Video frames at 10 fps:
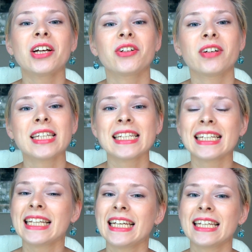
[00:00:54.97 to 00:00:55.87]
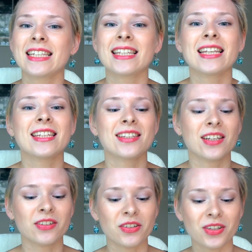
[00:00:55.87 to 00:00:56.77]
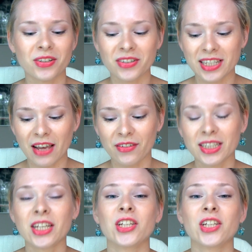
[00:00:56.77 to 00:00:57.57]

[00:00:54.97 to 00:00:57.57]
Crystalis007,